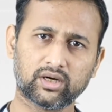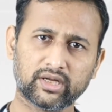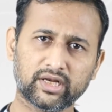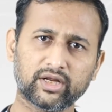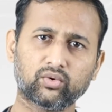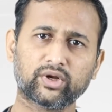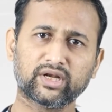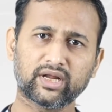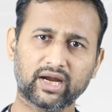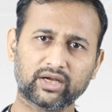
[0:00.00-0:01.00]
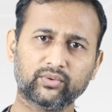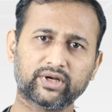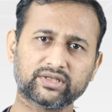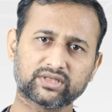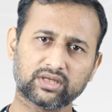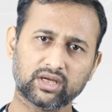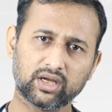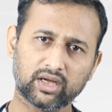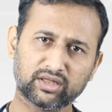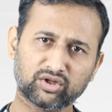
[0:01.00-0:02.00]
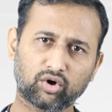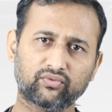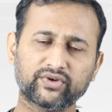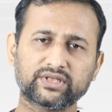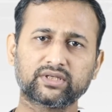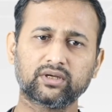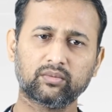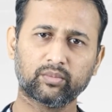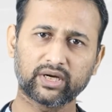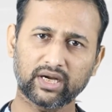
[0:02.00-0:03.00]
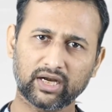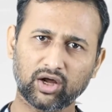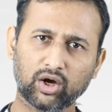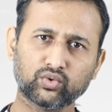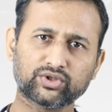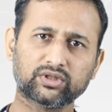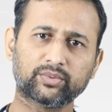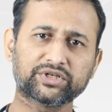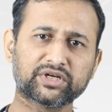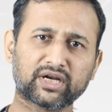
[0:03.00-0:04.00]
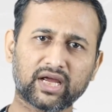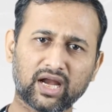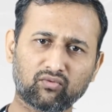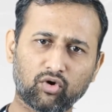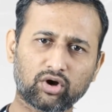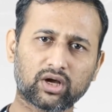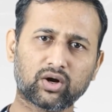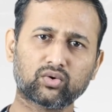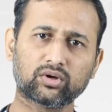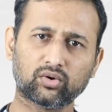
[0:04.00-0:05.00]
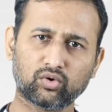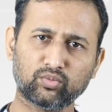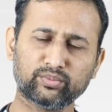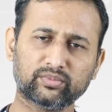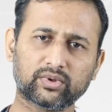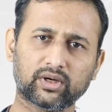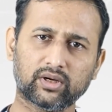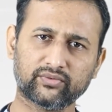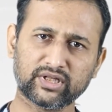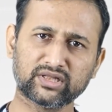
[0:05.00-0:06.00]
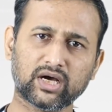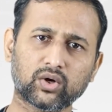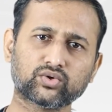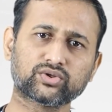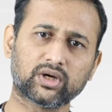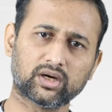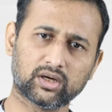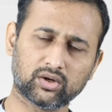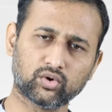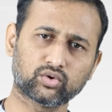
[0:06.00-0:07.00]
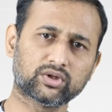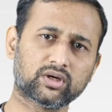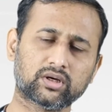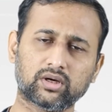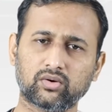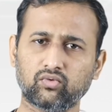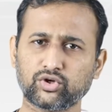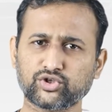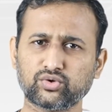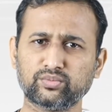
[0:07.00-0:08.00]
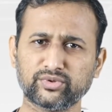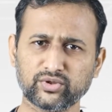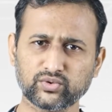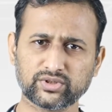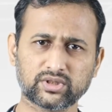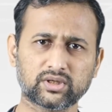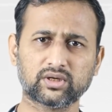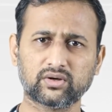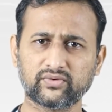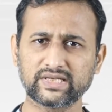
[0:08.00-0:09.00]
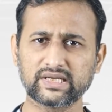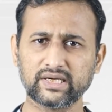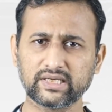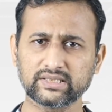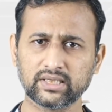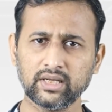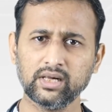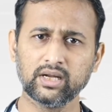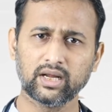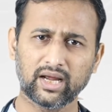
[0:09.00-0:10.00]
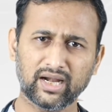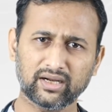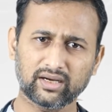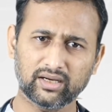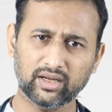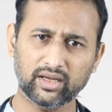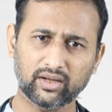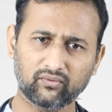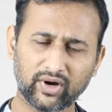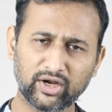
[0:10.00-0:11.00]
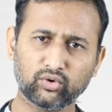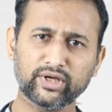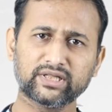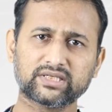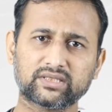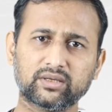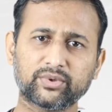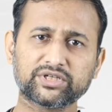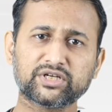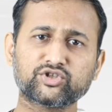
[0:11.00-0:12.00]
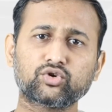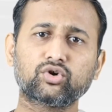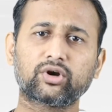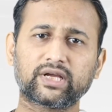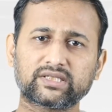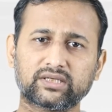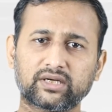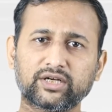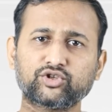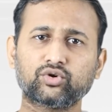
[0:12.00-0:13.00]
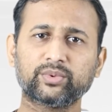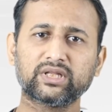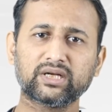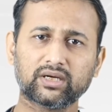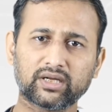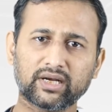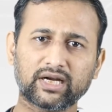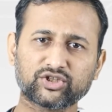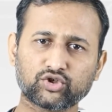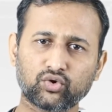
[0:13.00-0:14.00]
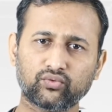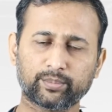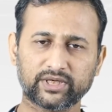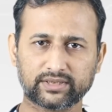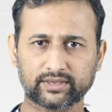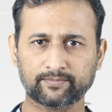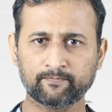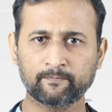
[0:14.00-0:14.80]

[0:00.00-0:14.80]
daily routine activities in the office, but at house the patient can walk around, roam within the house, go to the washroom, use the facilities, and while doing this the patient should not exert. It should be done at slow pace.